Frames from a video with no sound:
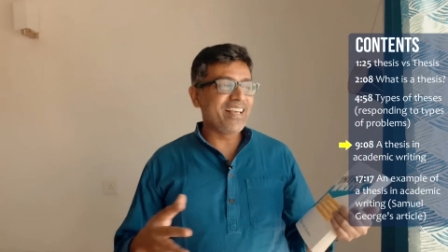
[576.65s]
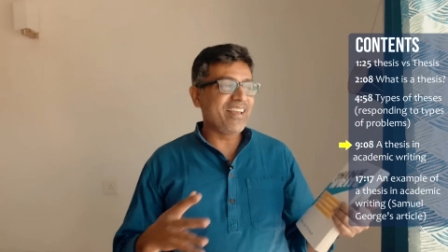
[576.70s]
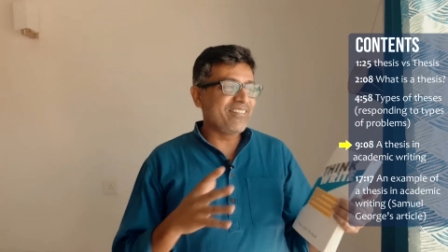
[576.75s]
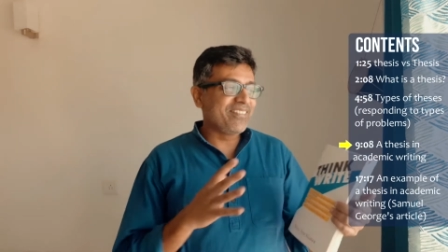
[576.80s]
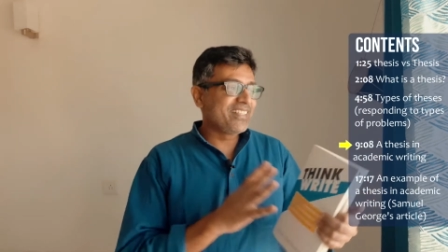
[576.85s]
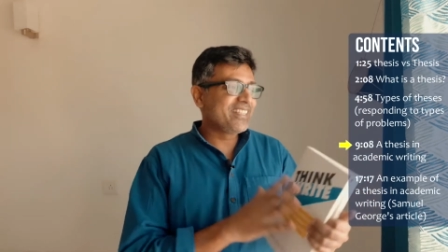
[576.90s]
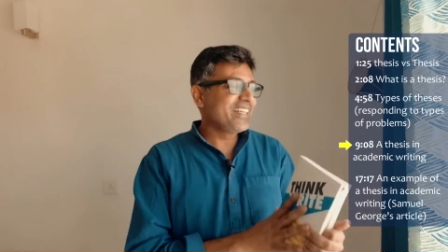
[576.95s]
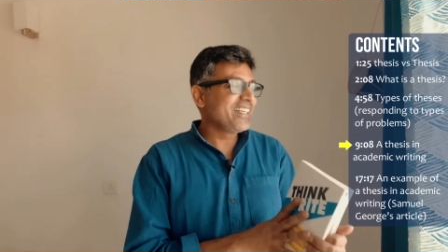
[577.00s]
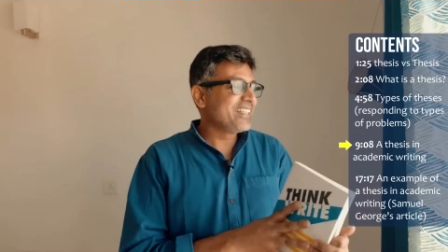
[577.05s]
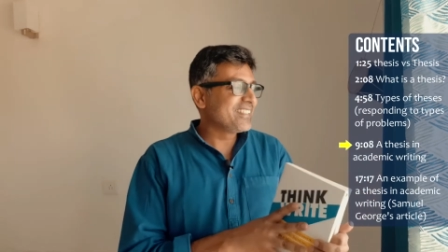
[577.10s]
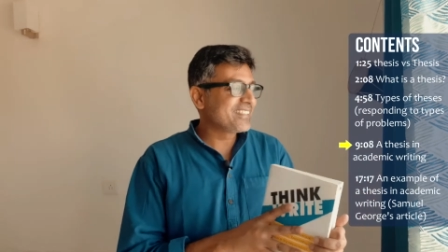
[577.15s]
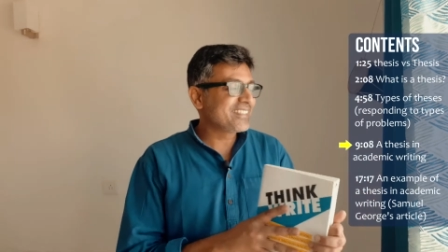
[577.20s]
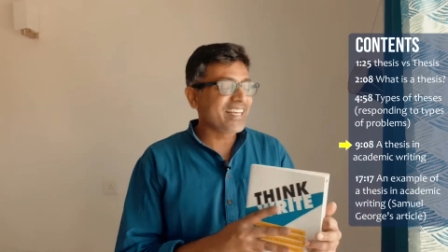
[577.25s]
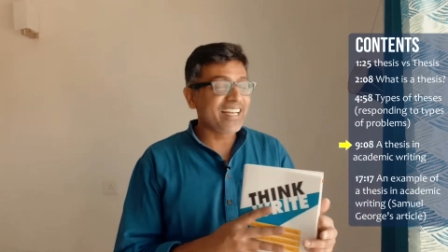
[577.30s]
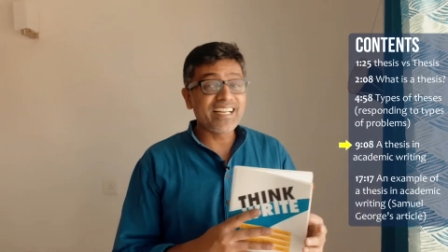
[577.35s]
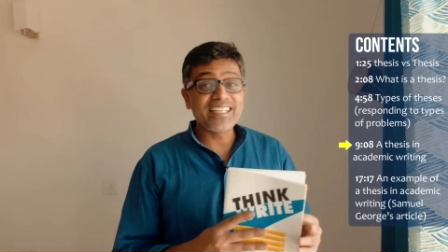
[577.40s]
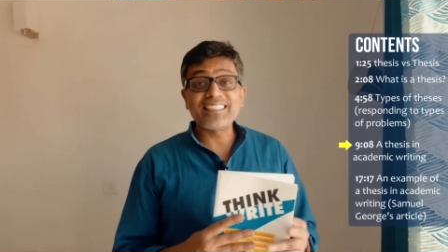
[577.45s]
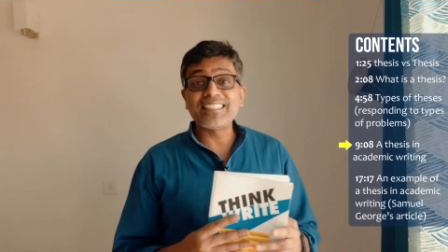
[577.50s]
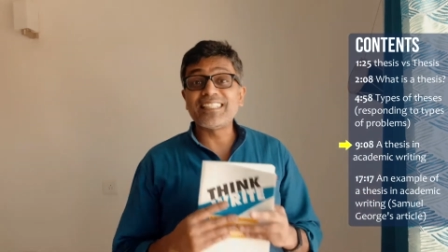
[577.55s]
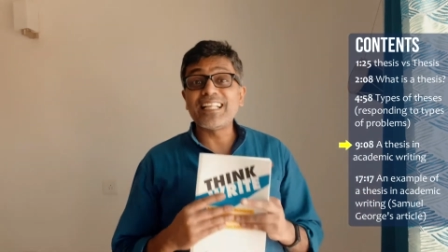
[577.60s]
Everything is
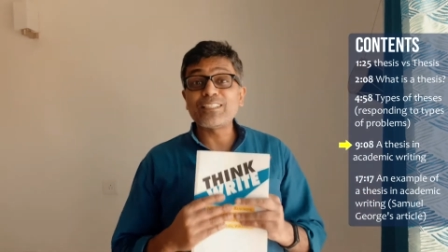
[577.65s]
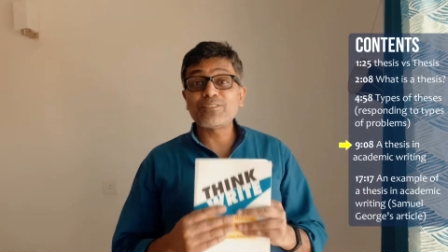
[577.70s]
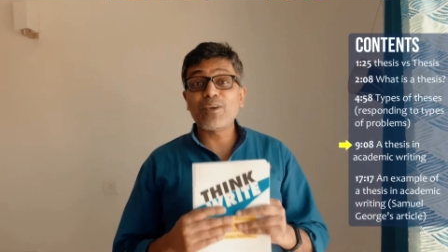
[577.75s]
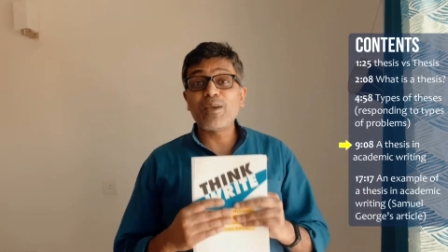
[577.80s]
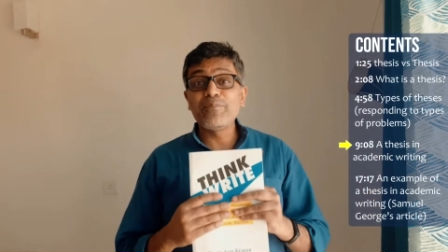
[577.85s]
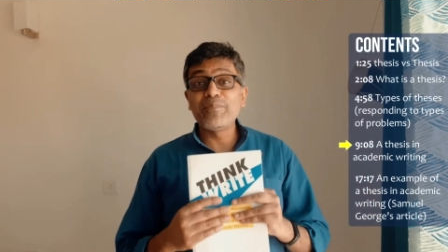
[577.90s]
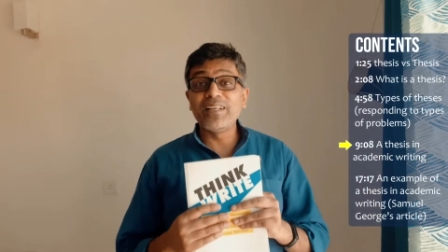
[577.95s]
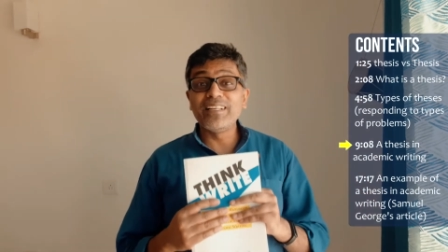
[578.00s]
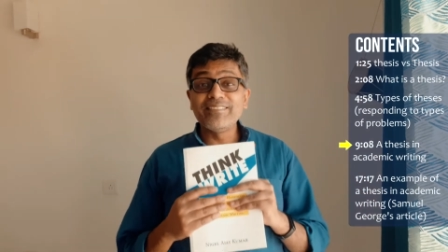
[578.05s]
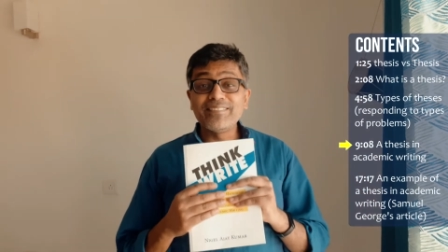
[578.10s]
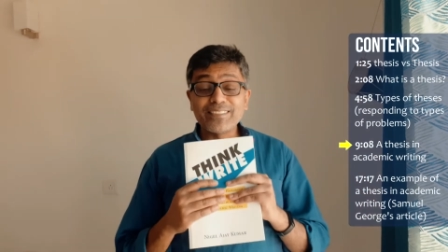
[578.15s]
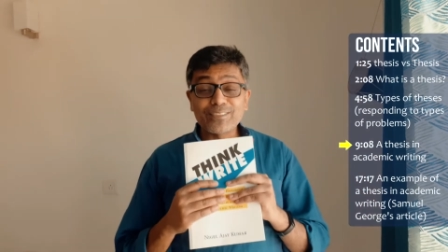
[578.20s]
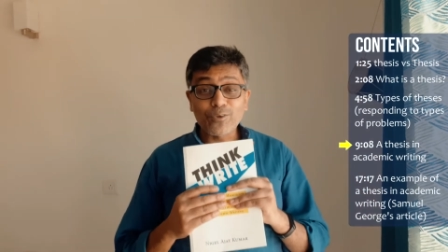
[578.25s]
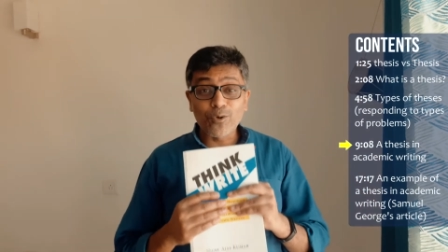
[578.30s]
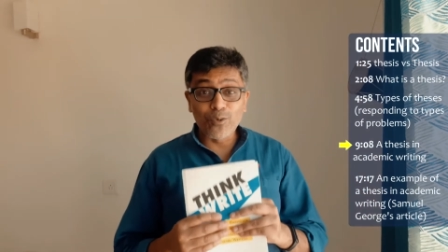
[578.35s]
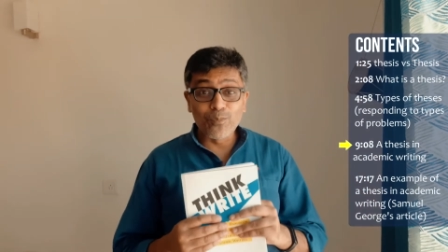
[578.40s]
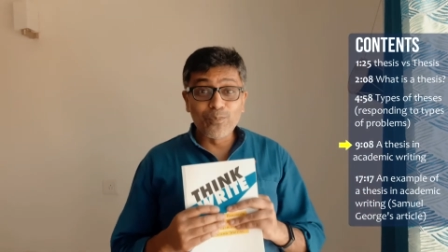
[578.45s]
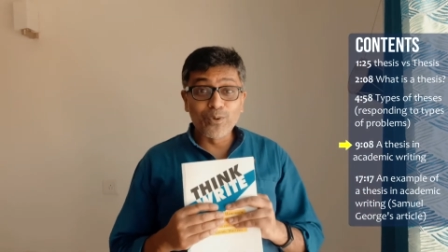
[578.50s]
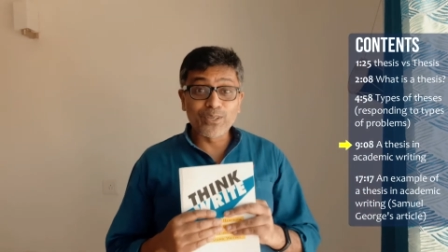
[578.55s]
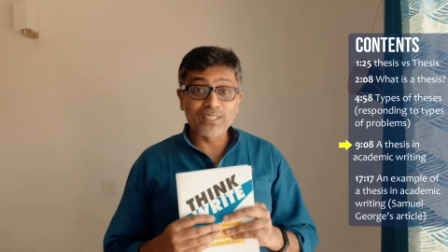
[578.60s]
connected. That's why I believe this
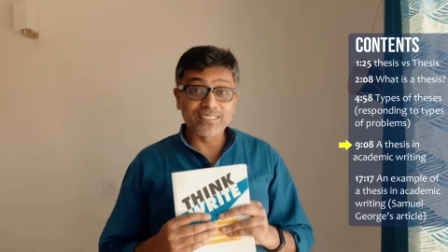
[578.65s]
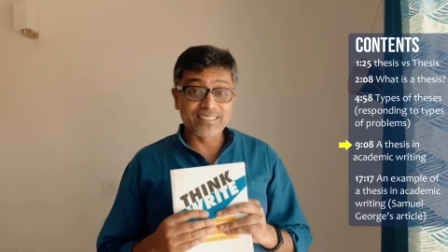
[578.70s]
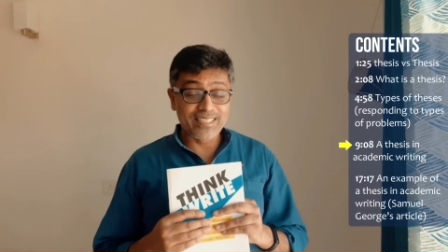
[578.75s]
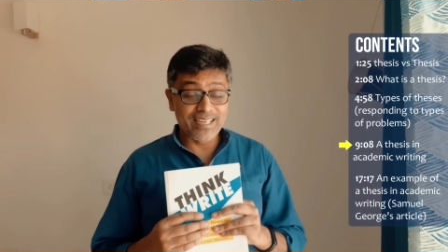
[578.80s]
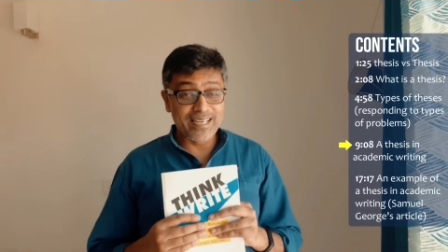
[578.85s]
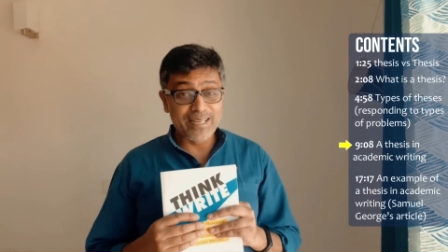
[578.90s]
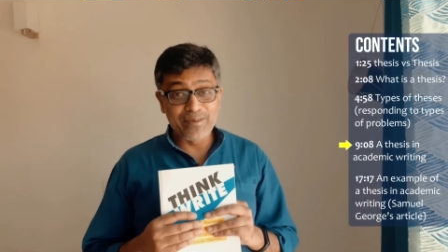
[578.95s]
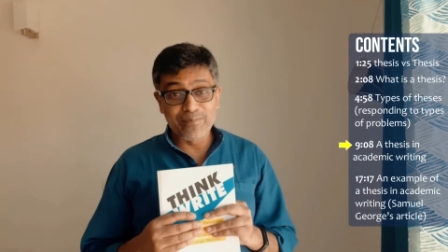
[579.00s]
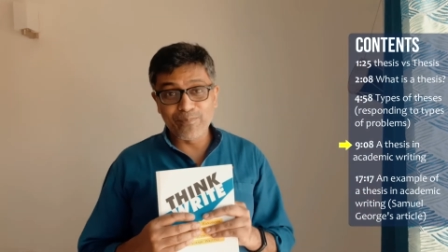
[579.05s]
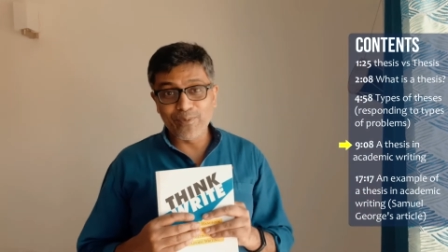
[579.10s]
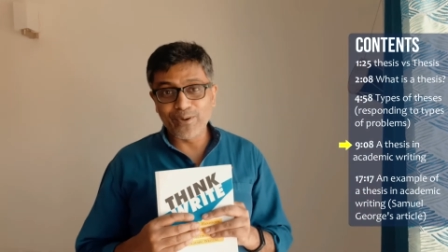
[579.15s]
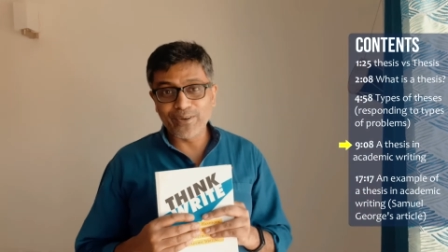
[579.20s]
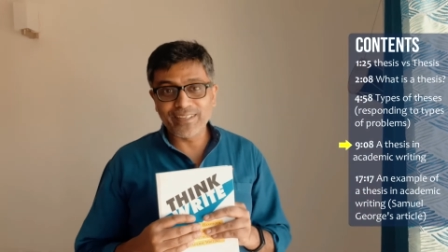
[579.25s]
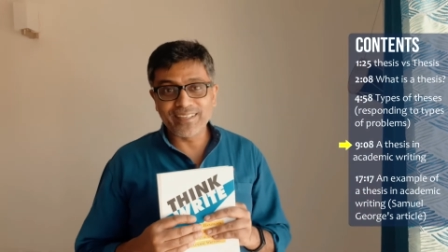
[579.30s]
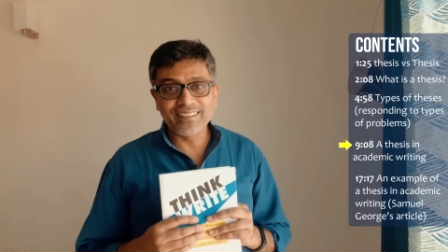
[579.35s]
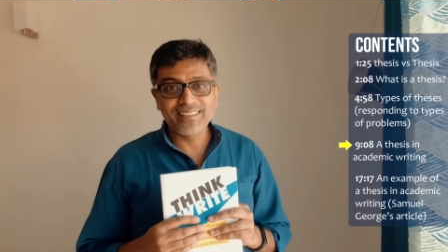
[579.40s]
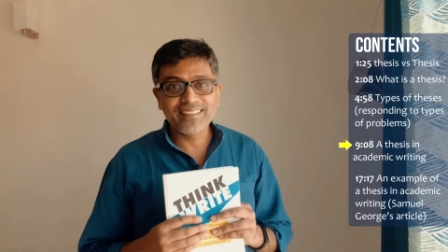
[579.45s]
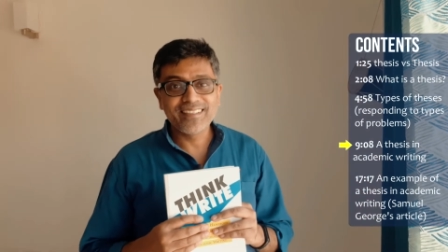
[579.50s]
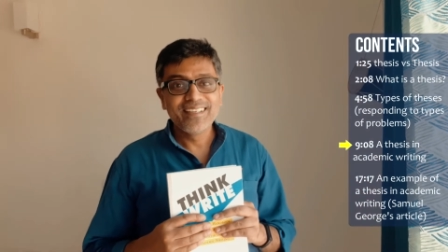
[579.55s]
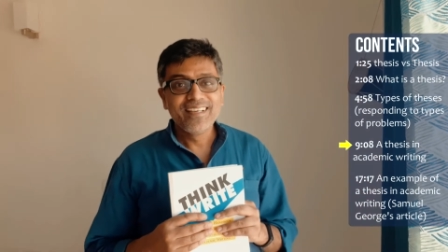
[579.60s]
whole book is really
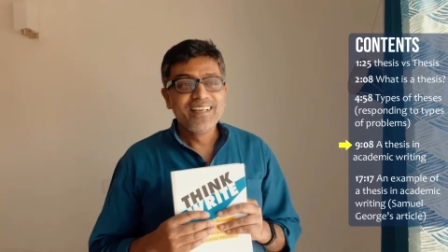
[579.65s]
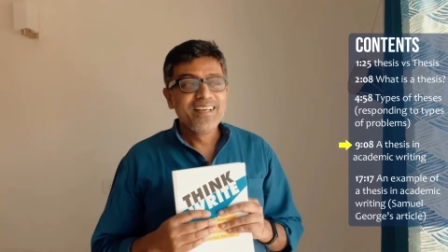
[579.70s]
important.